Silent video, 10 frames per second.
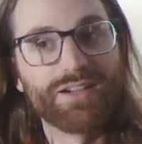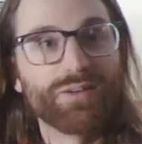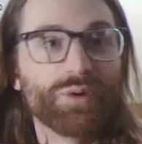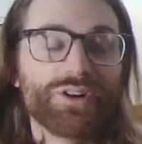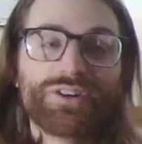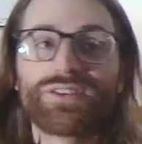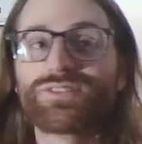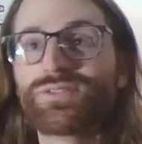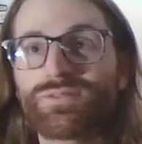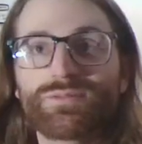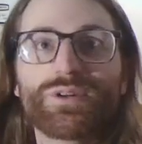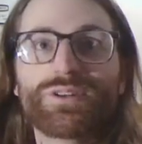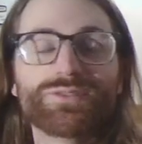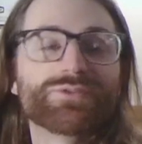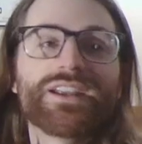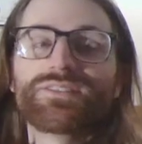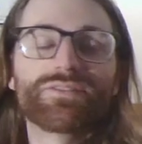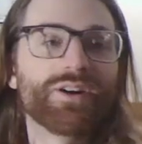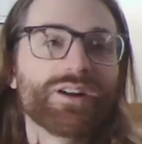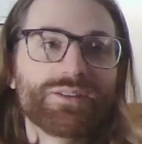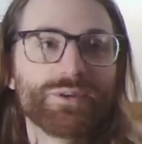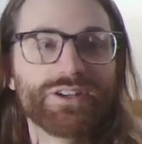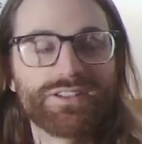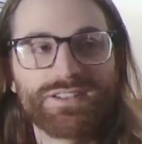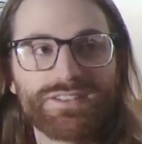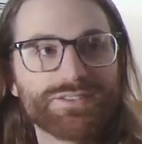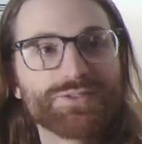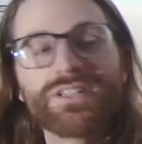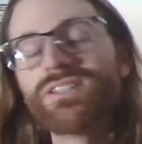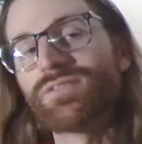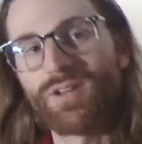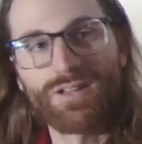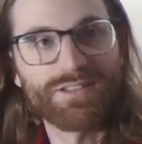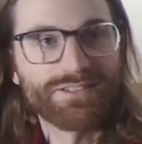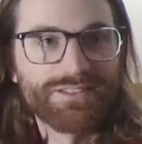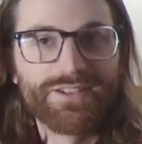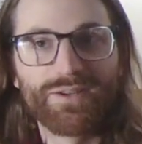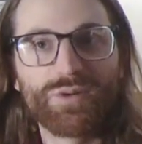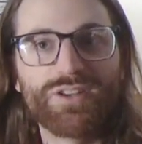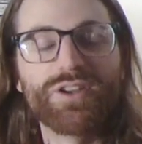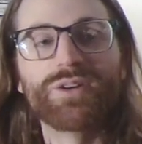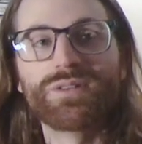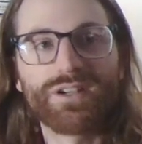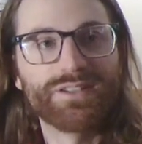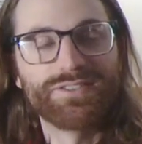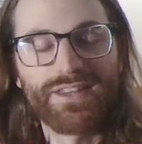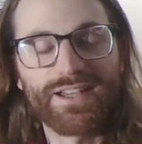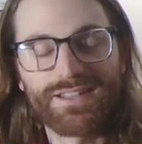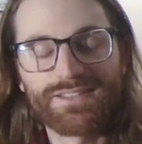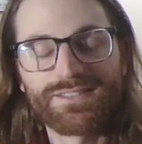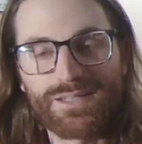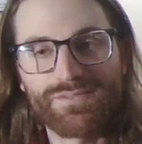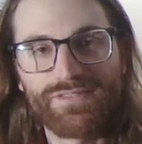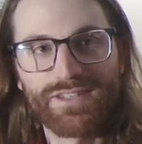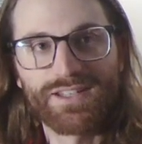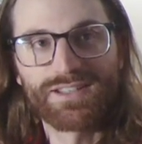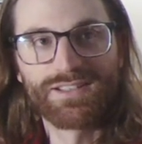where does red fall? Where does green fall? What note is that type of thing?